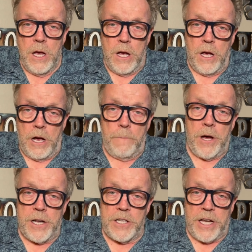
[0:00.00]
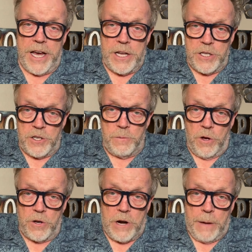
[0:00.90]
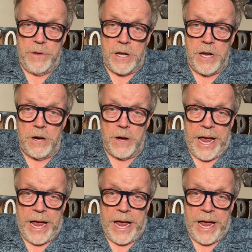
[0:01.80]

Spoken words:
up on the site as a small drop in here,